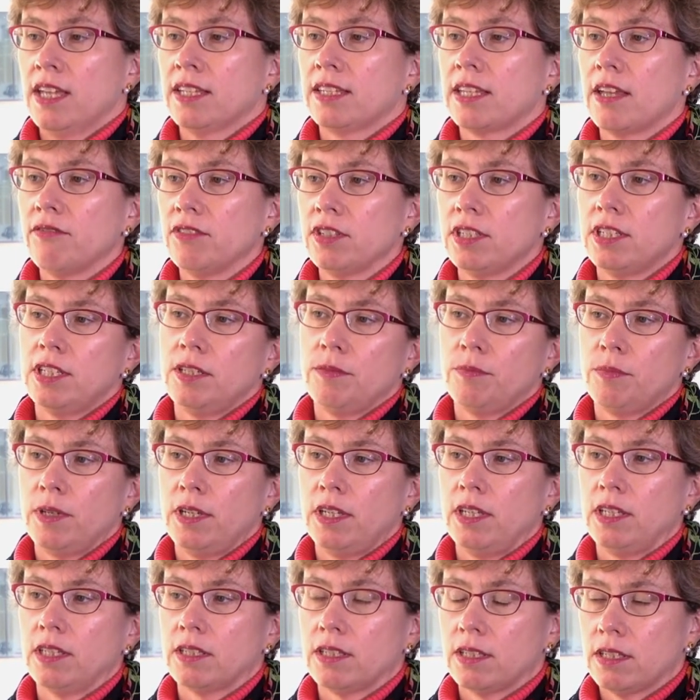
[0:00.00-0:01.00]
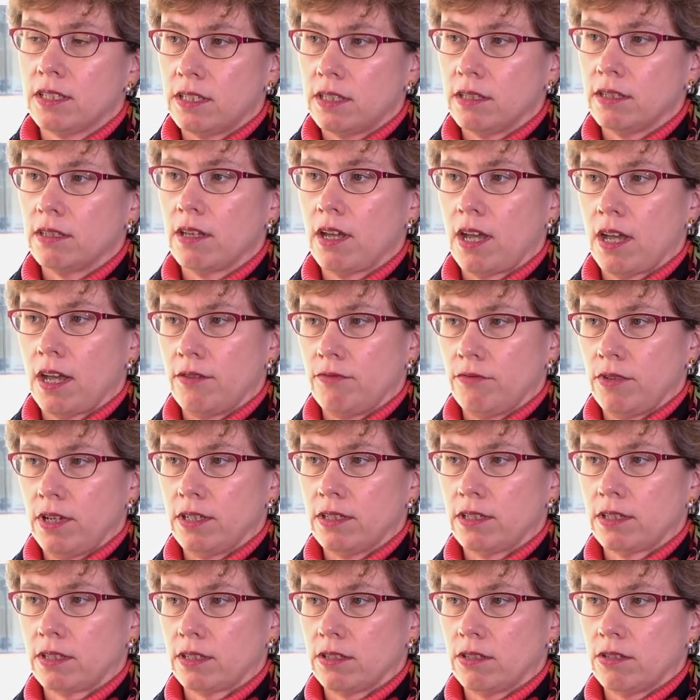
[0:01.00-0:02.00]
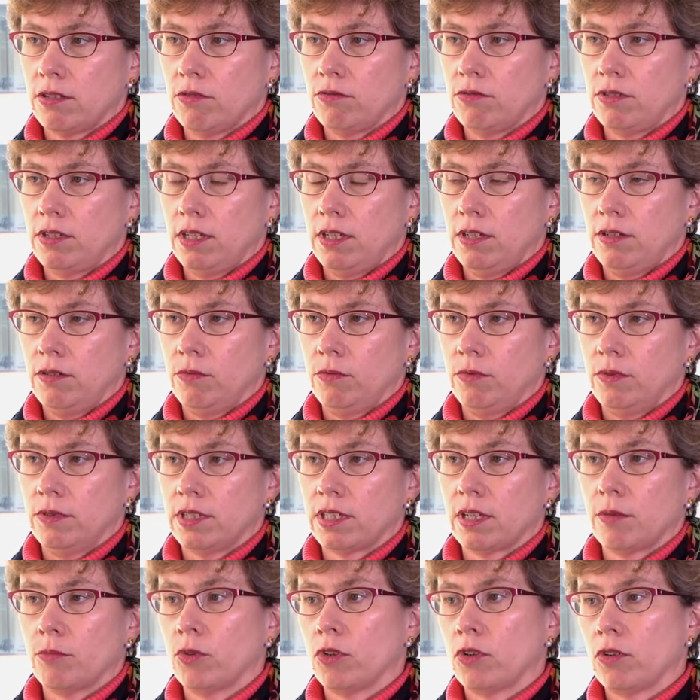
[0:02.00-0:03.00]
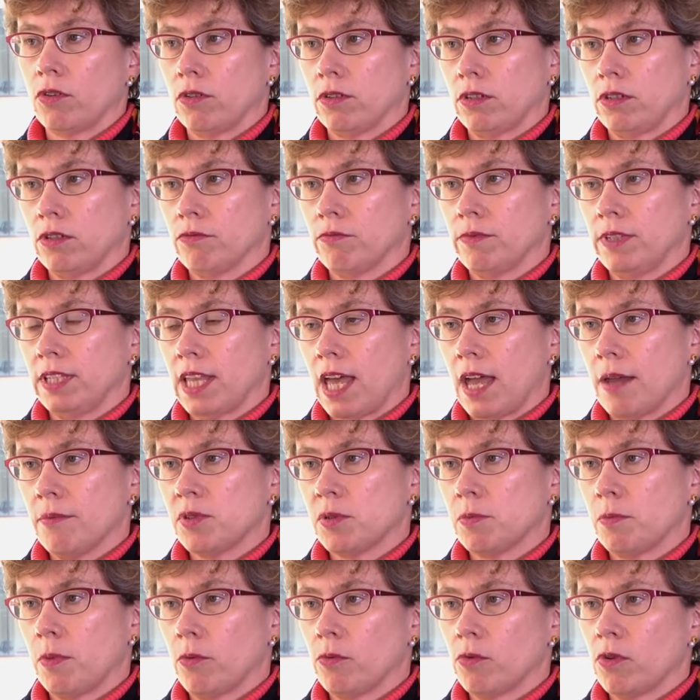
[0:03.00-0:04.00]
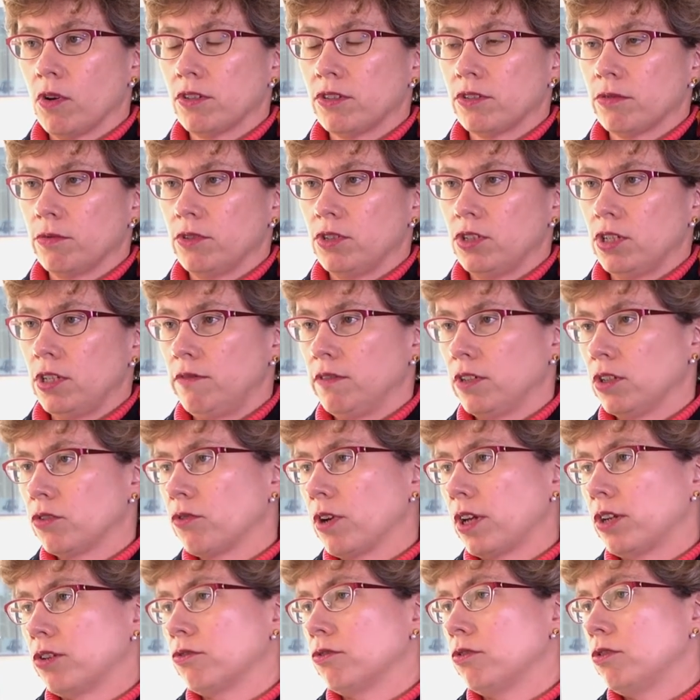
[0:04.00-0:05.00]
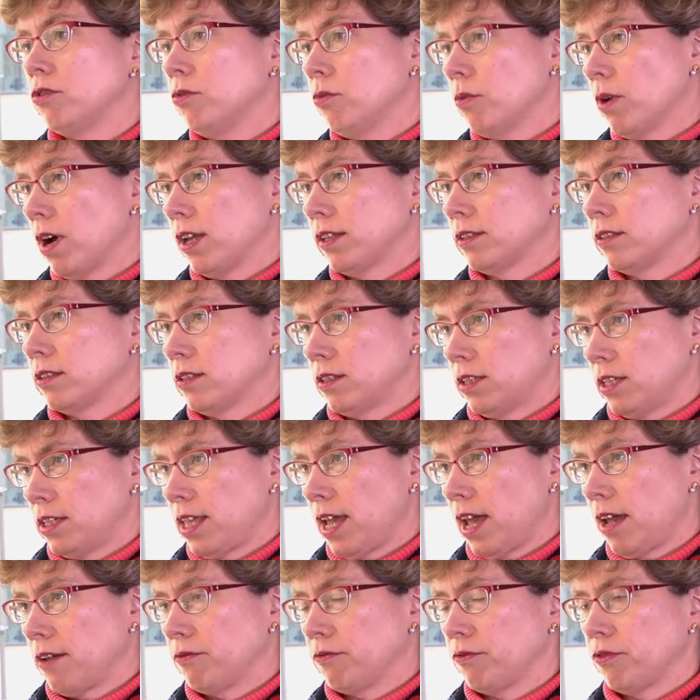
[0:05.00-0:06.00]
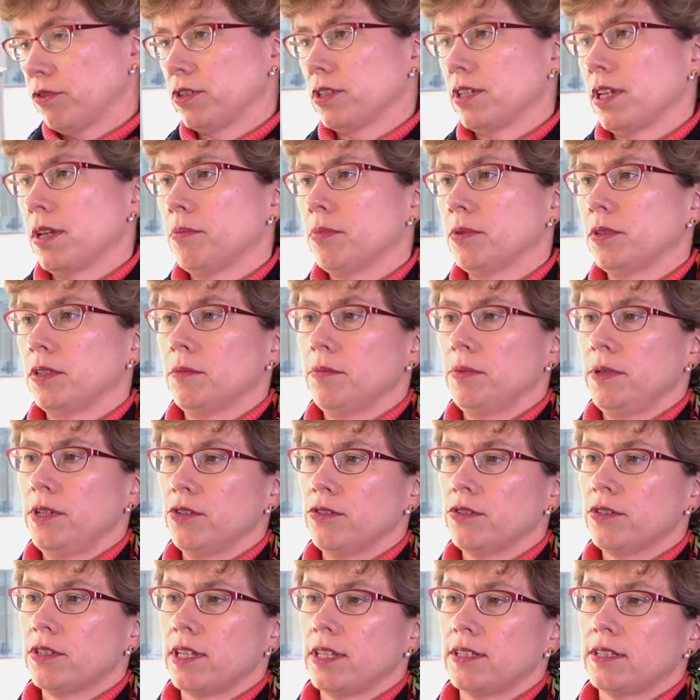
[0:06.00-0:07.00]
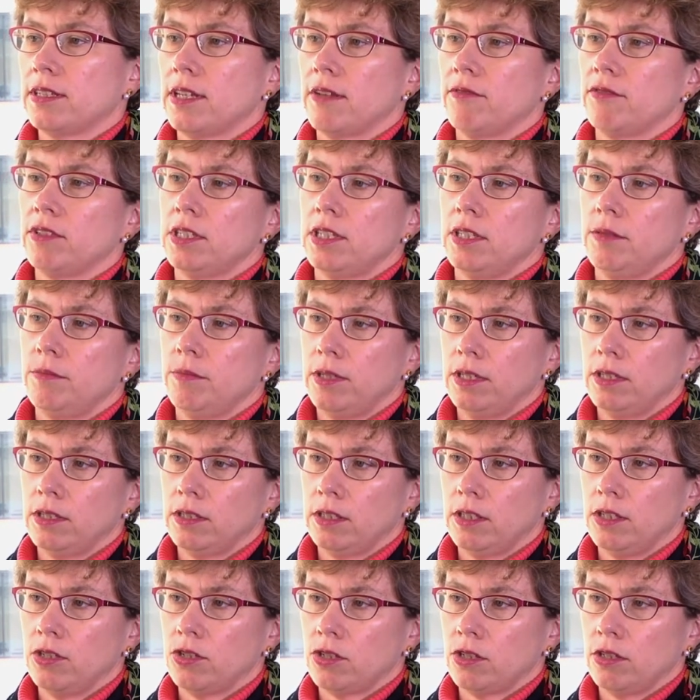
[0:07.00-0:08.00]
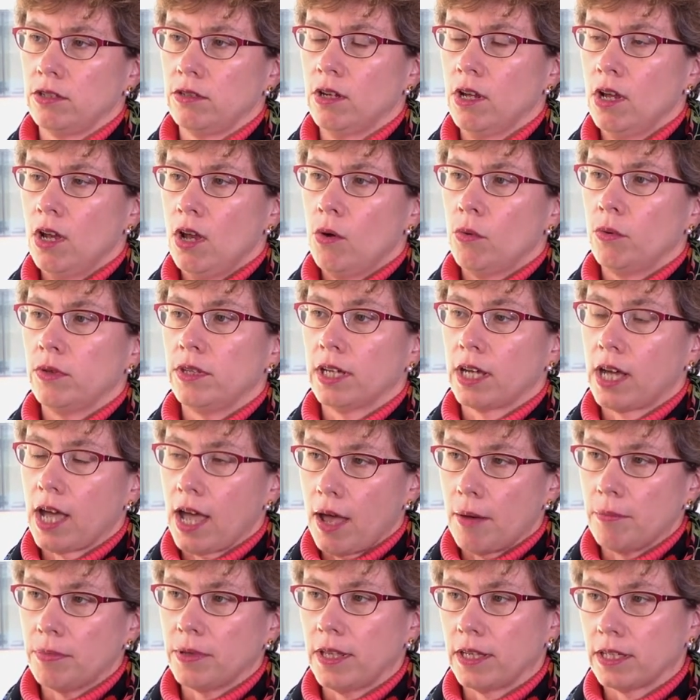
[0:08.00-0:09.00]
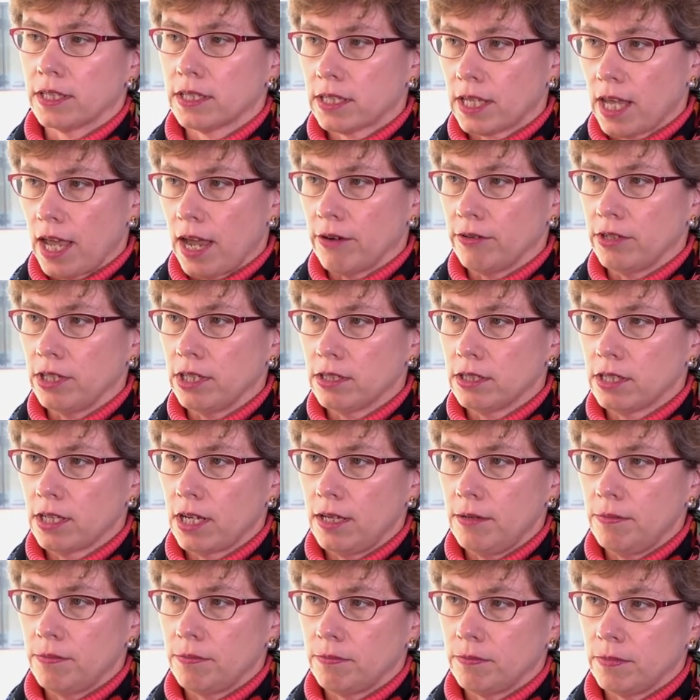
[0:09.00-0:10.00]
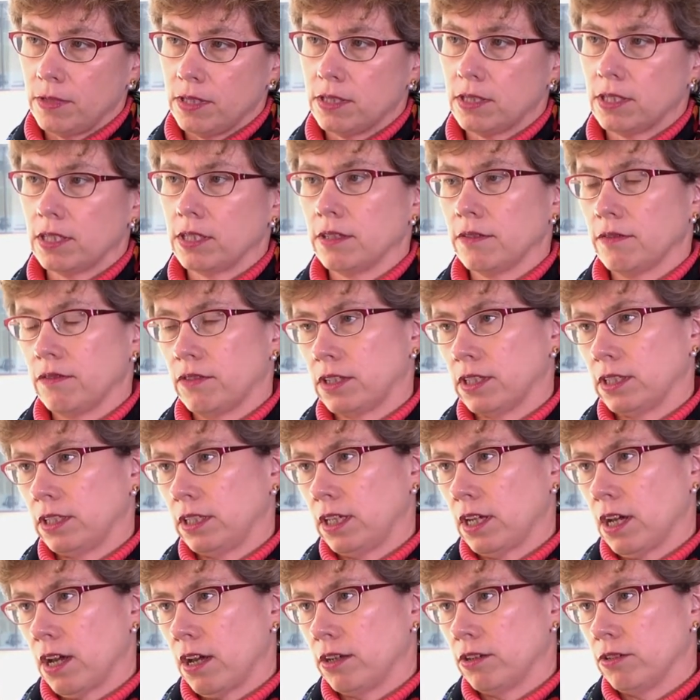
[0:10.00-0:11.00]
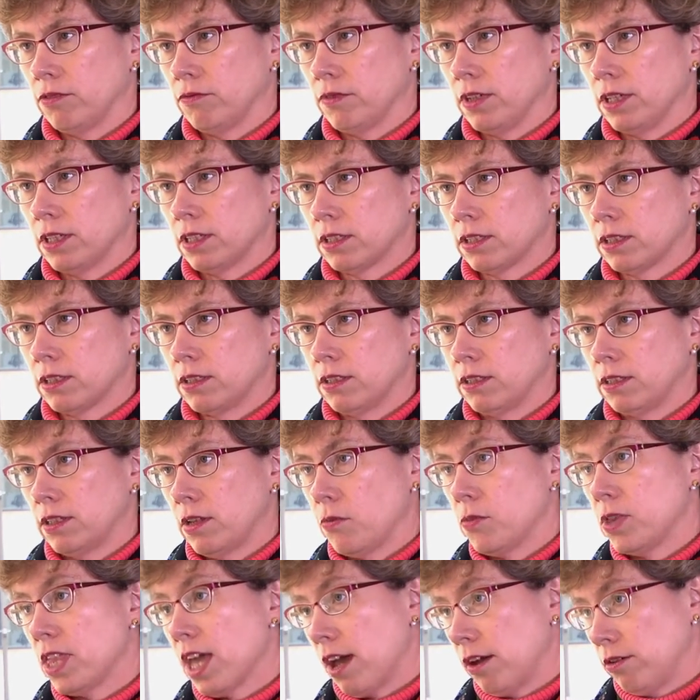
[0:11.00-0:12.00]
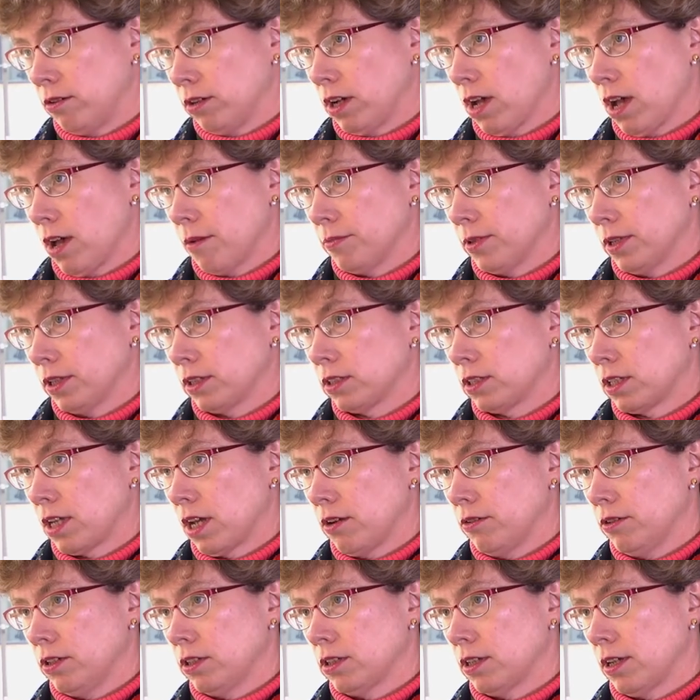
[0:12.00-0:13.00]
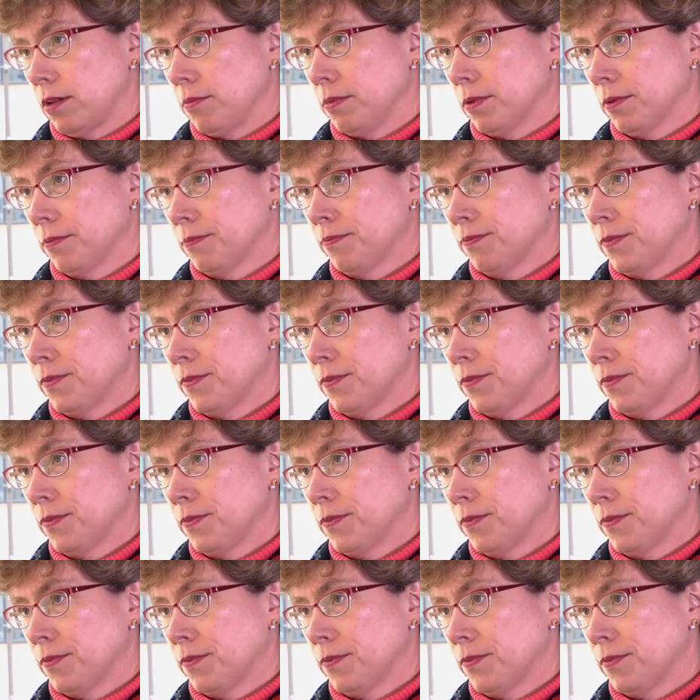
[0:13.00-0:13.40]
seventeen p is still high risk associated with somewhat earlier relapse, but we're also achieving greater nuance to that. For example, it appears that seventeen p deletion with a complex karyotype is significantly higher risk than without a complex karyotype.